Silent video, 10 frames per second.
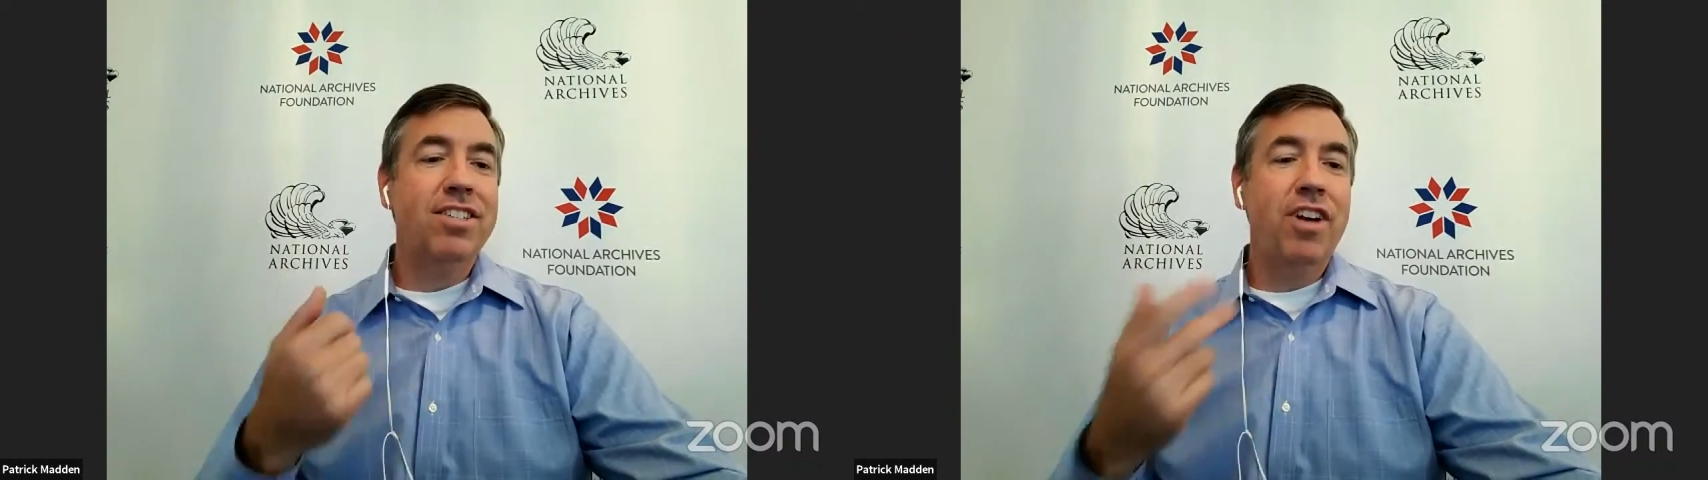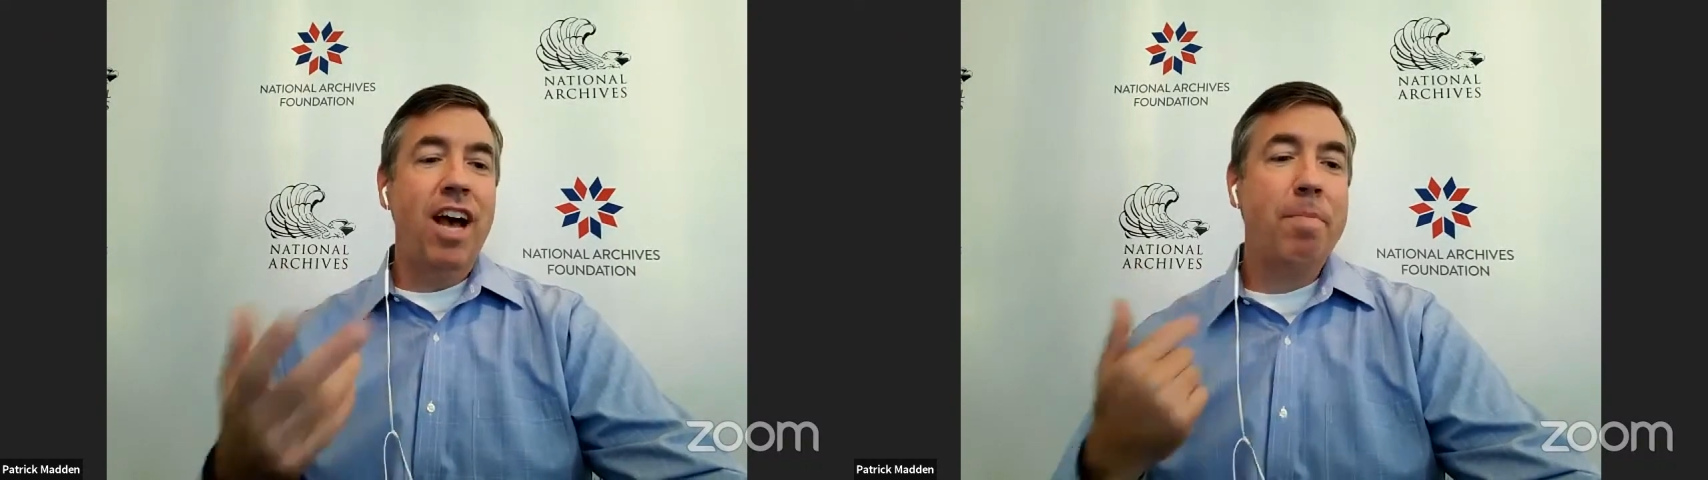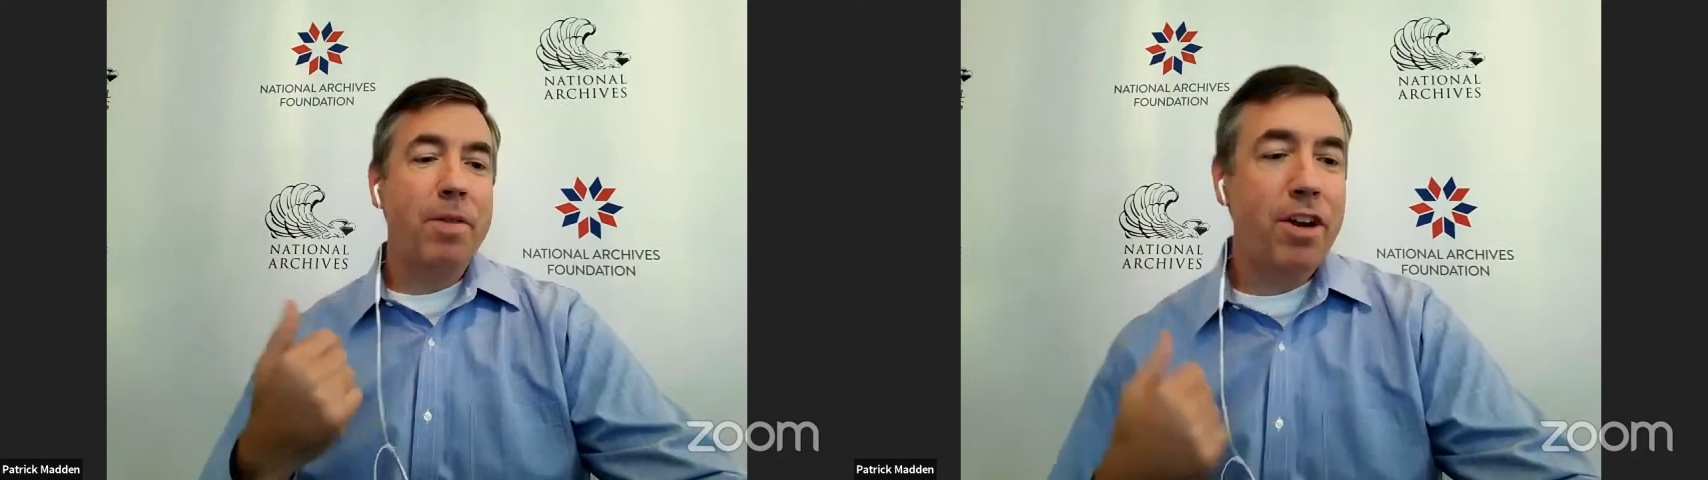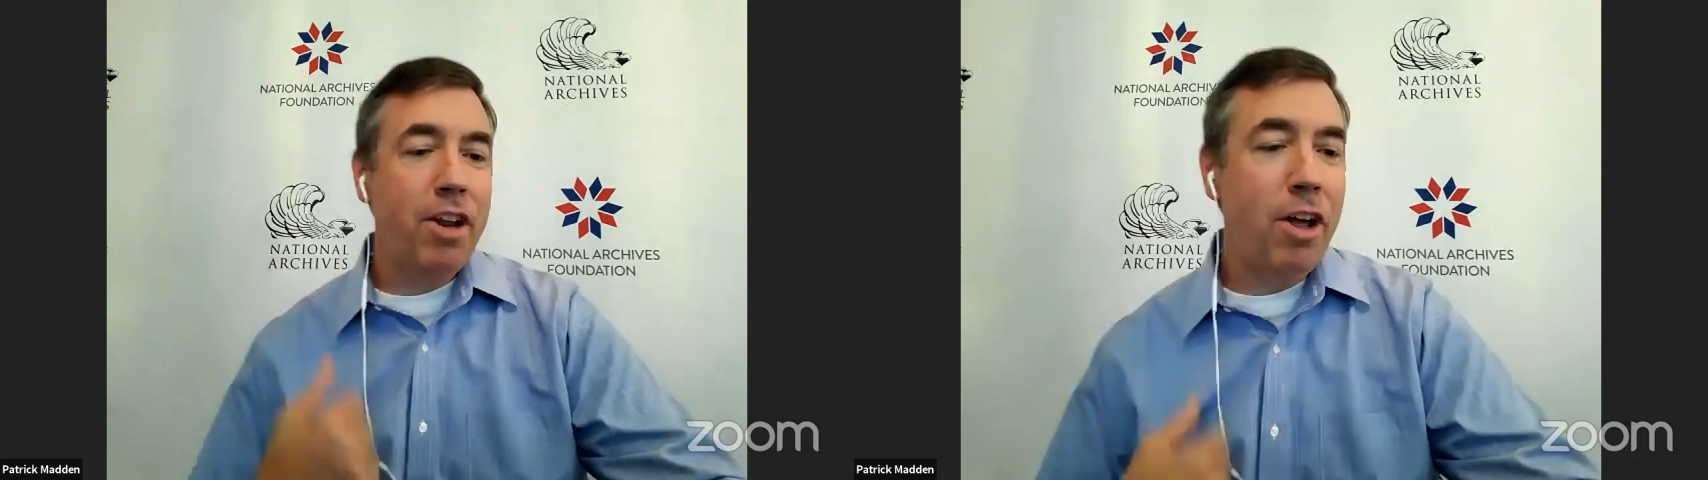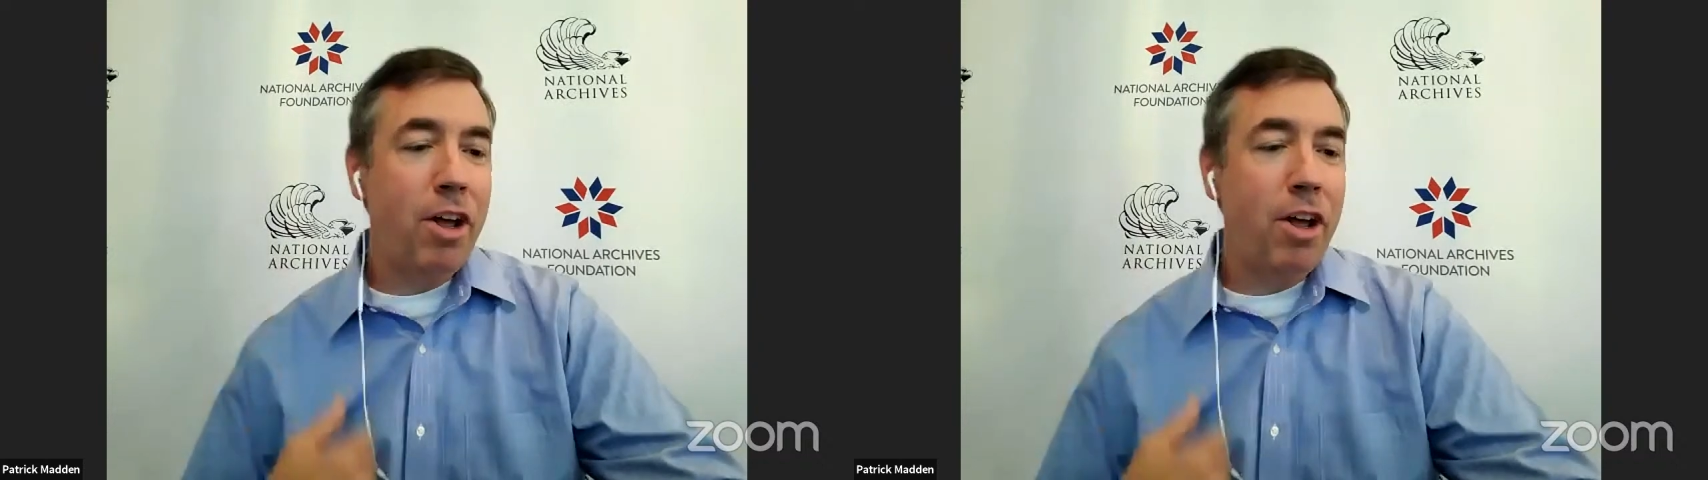Do you happen to
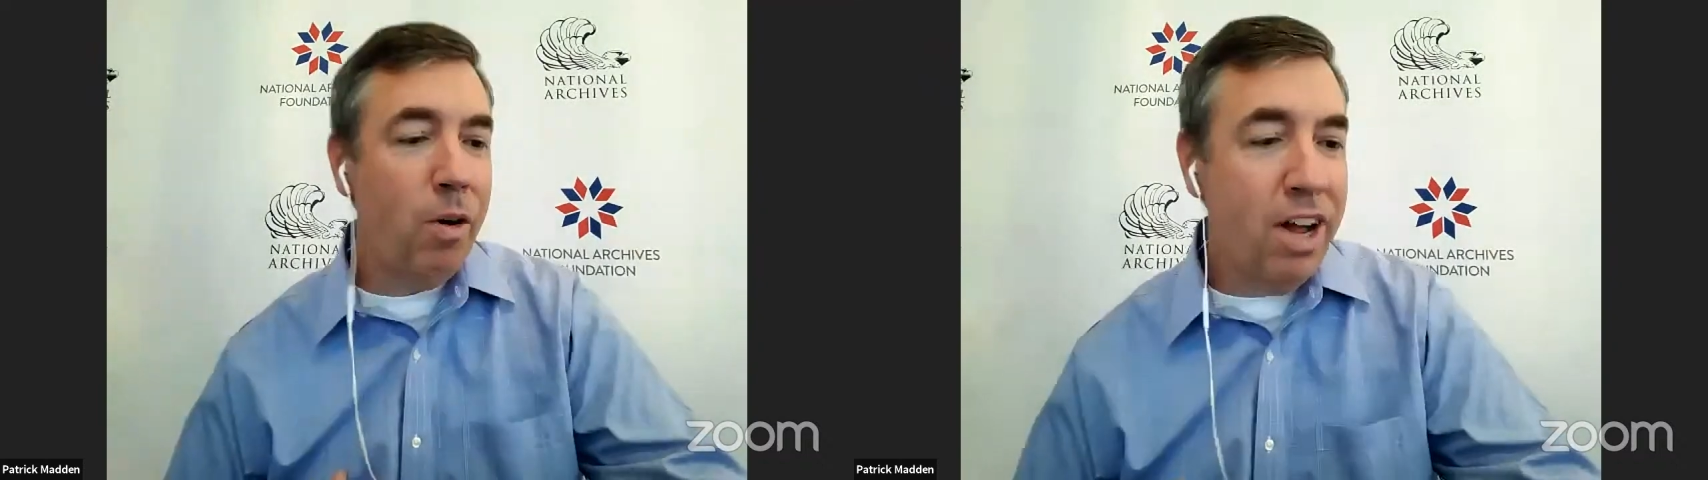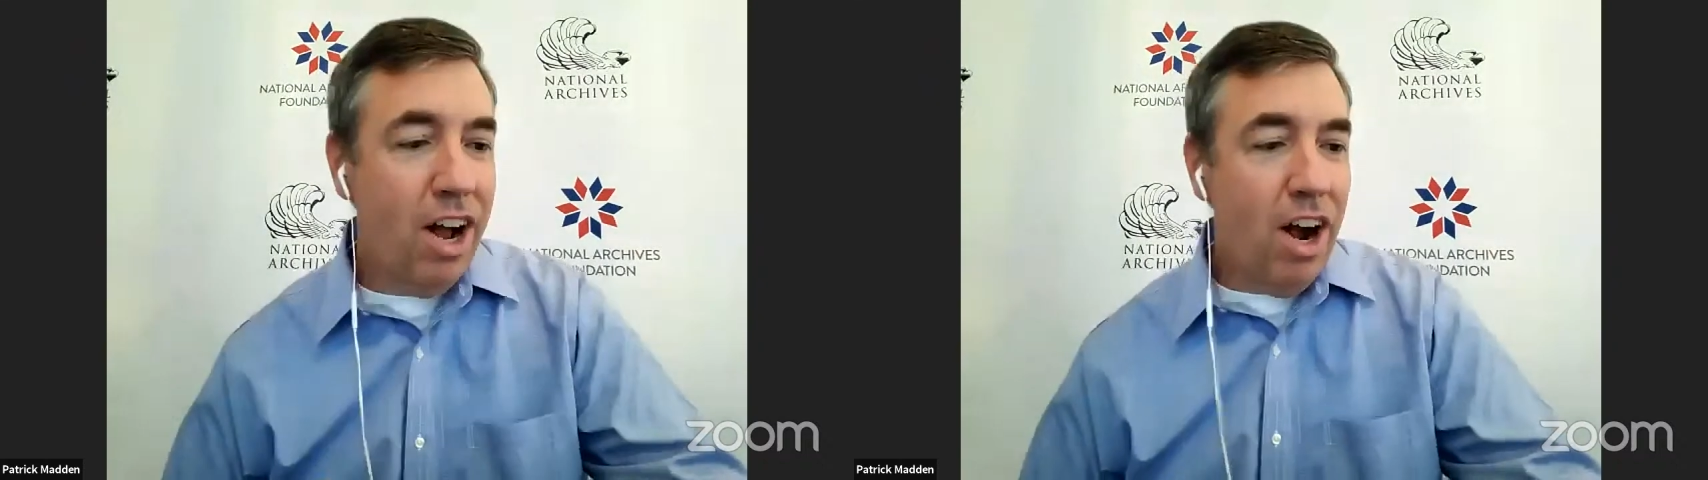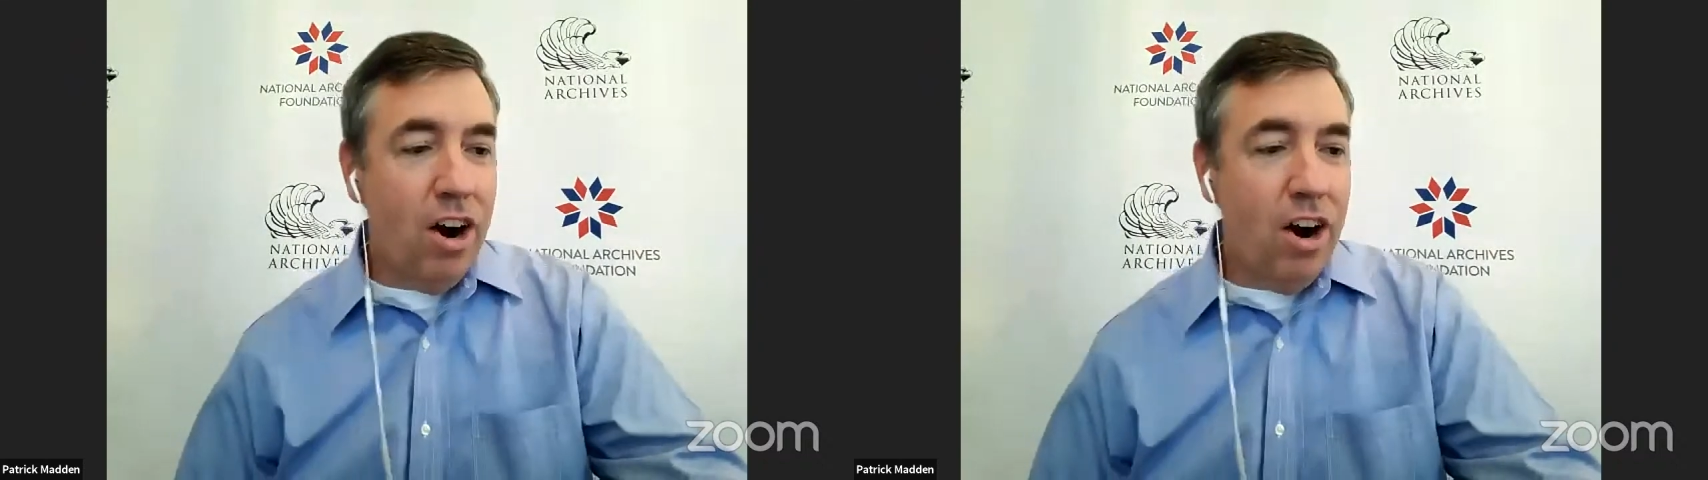know, are